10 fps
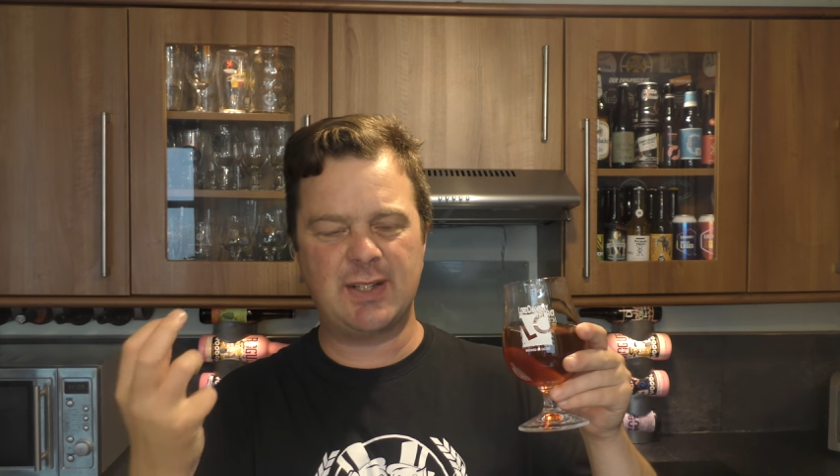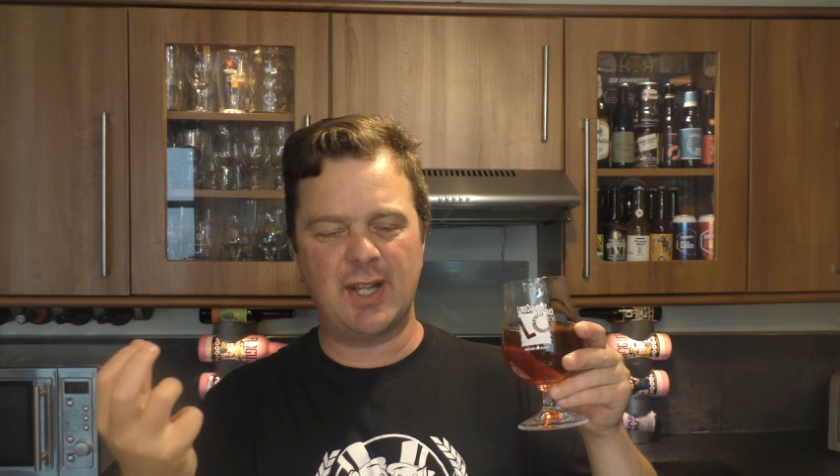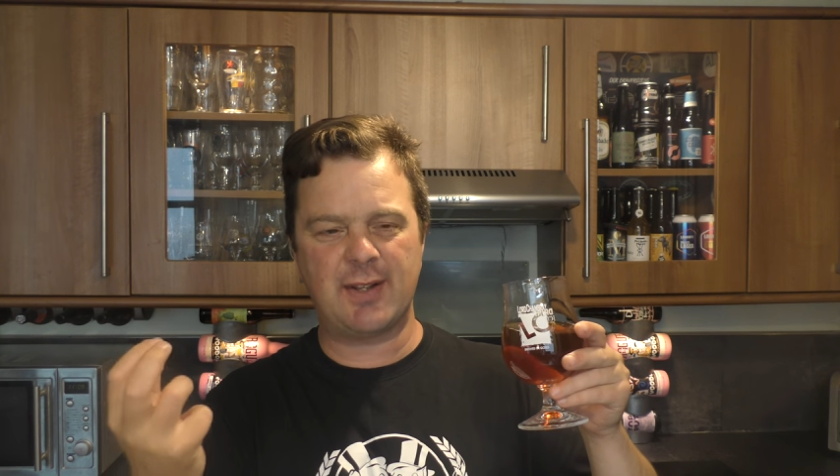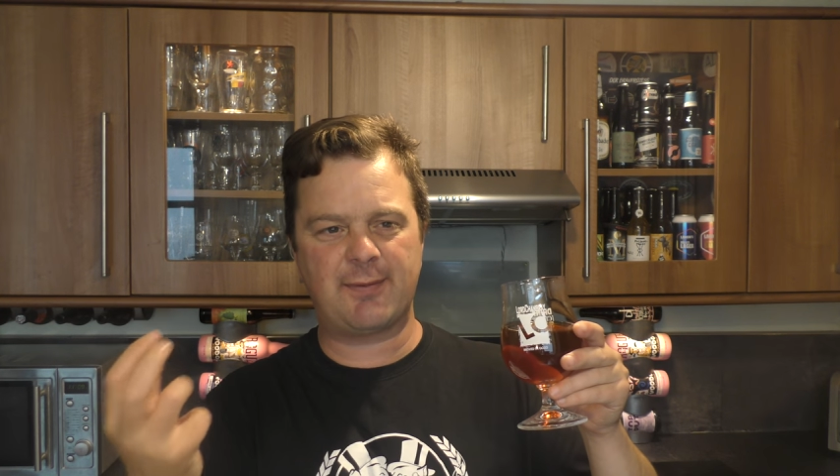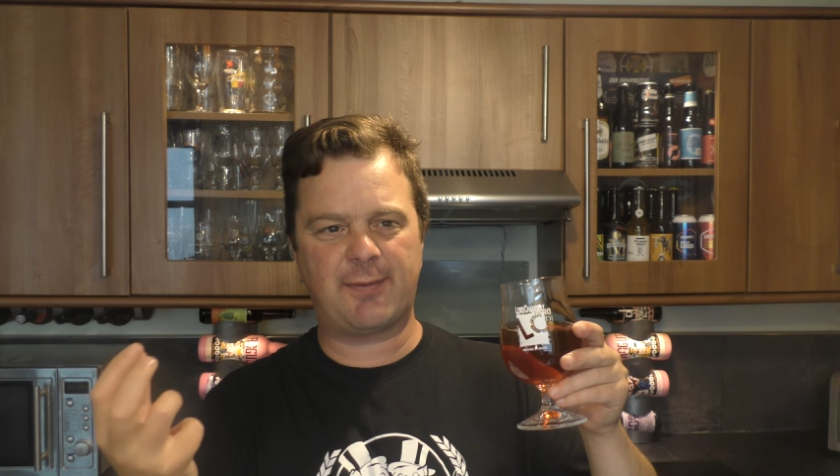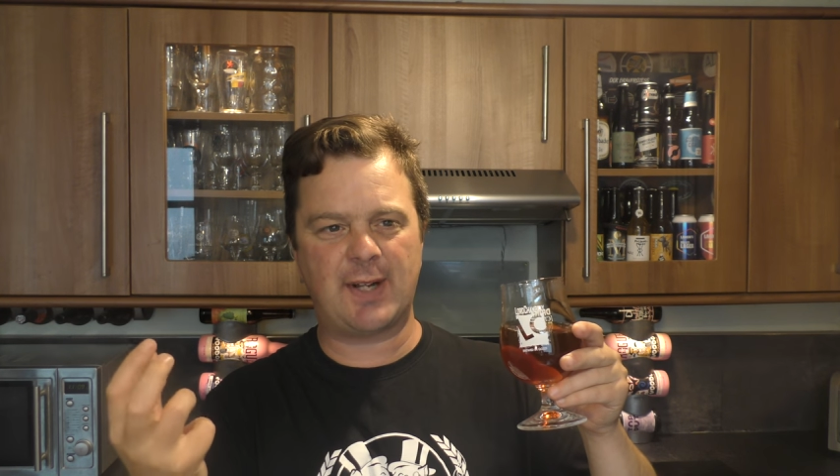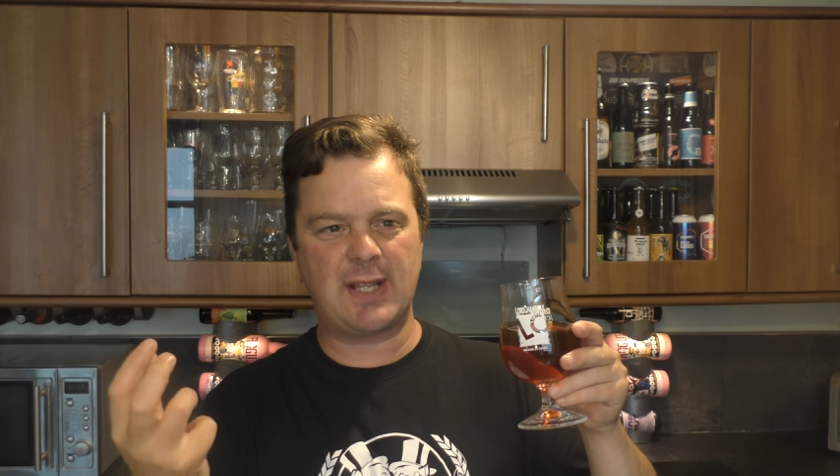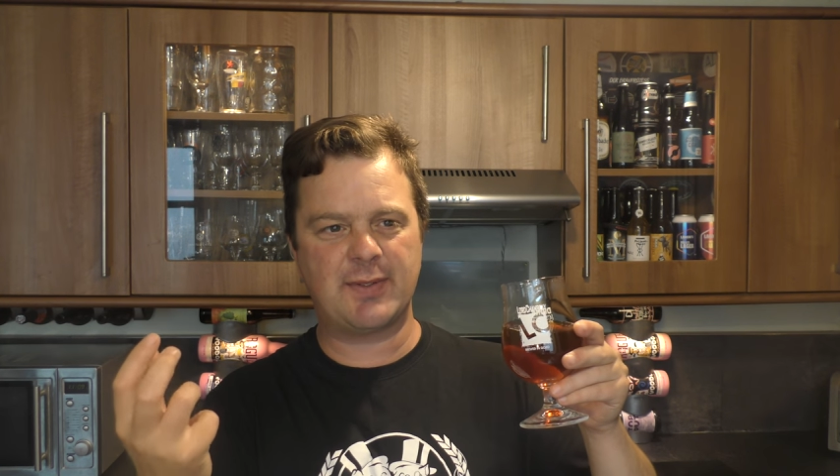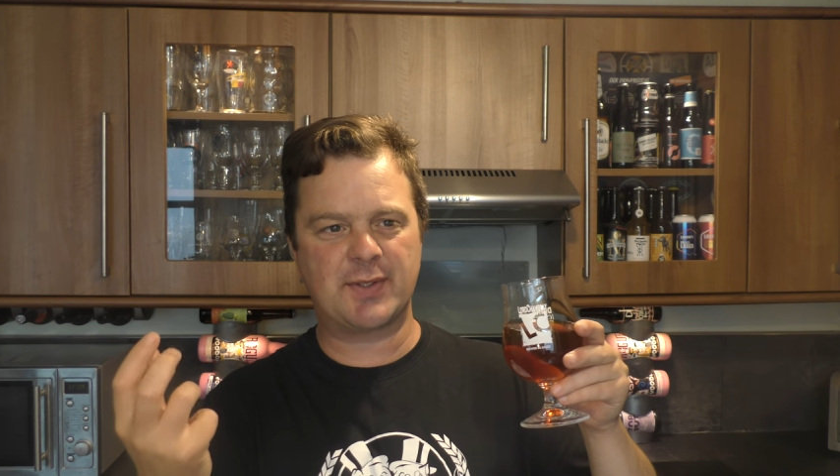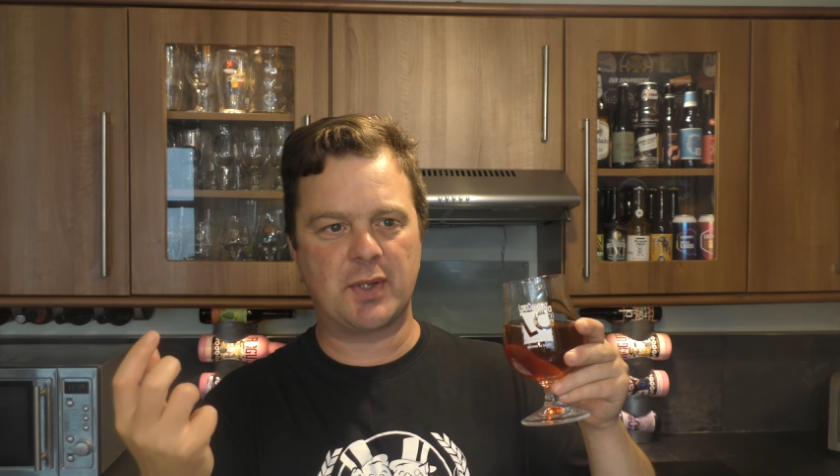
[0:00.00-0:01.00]
nut
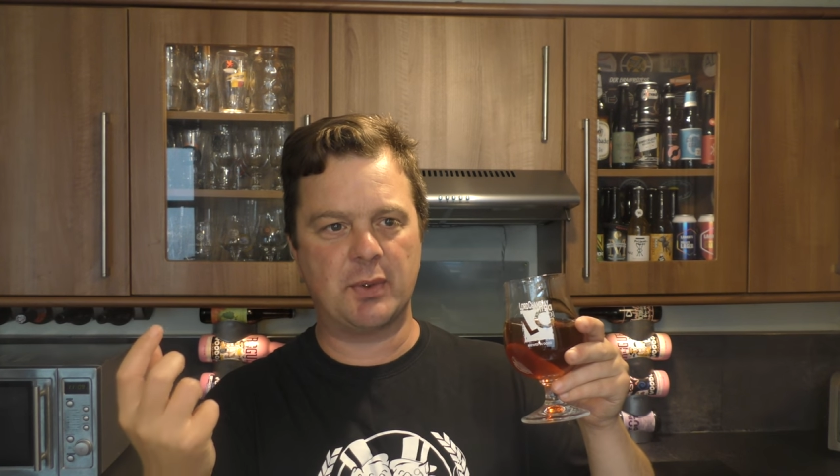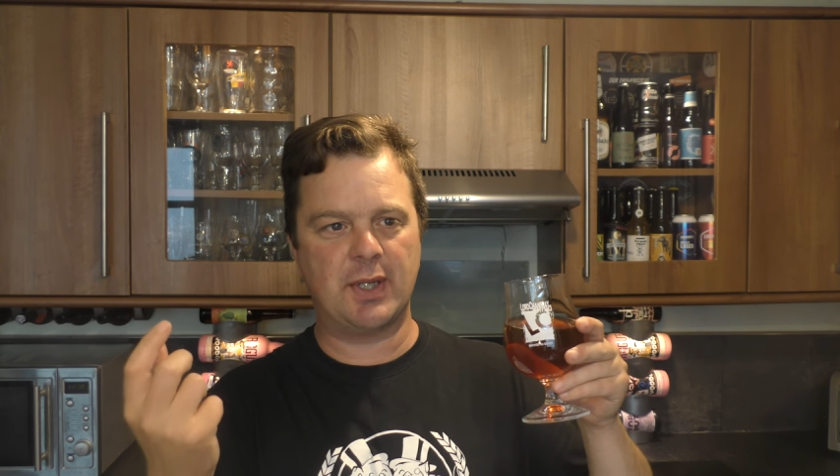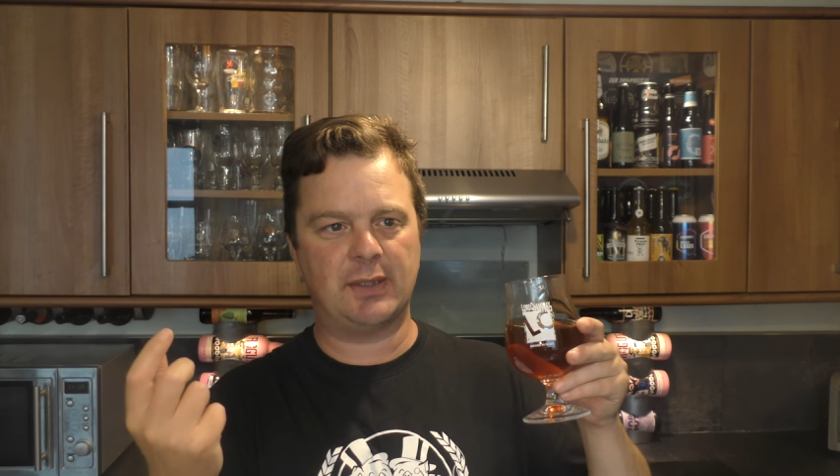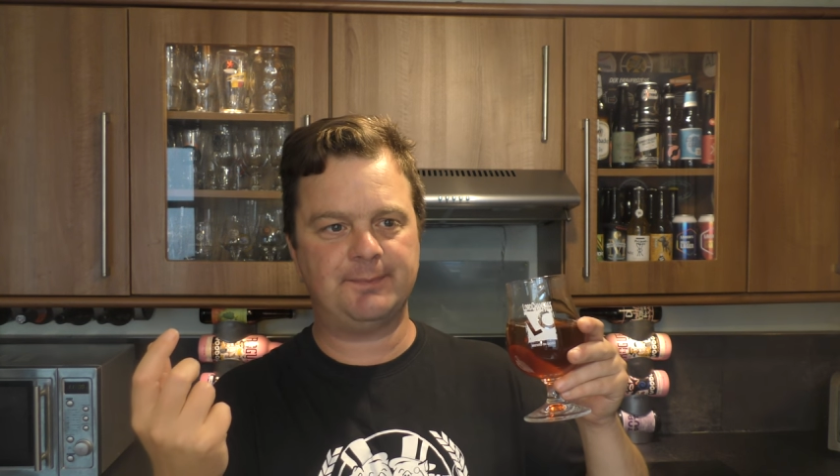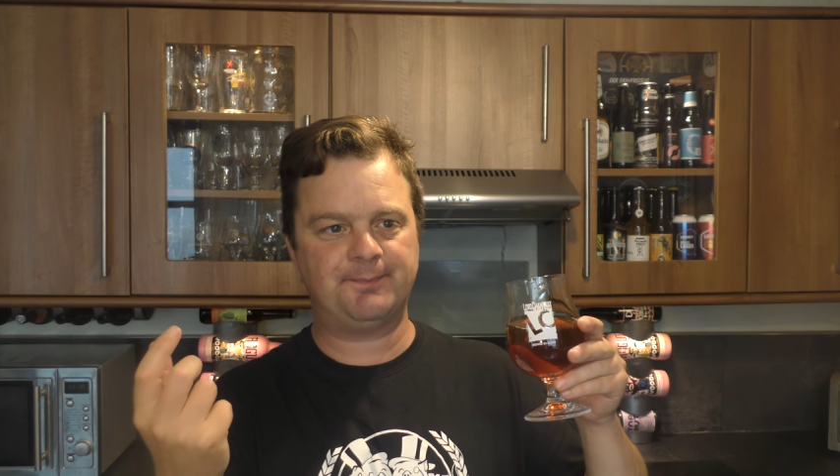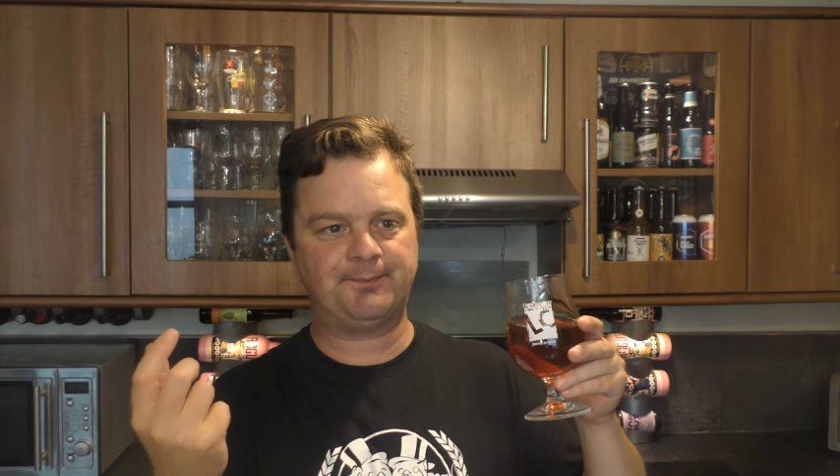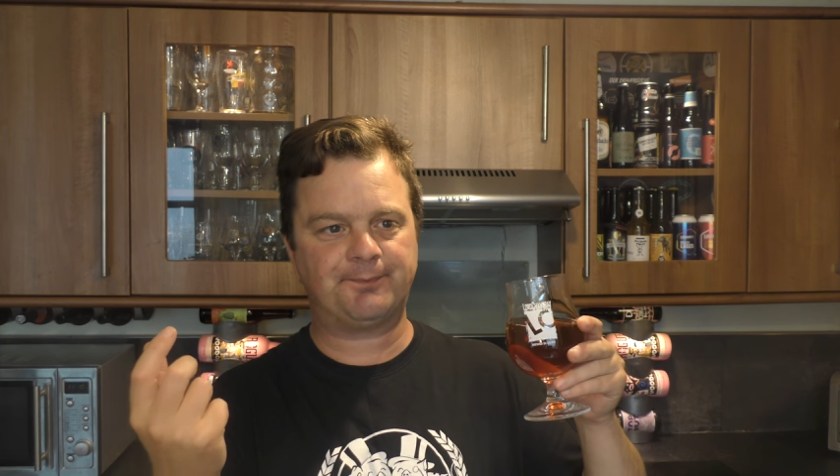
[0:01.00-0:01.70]
flavours going on,